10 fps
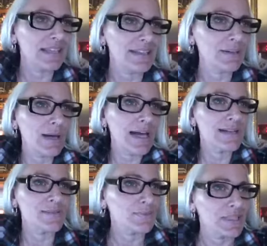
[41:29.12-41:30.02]
you
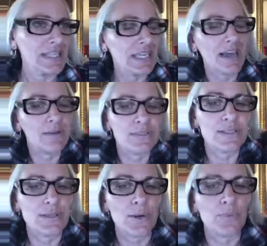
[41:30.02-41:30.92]
guys would think I was a
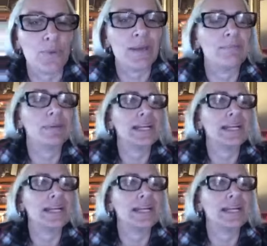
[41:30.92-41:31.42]
total wimp, but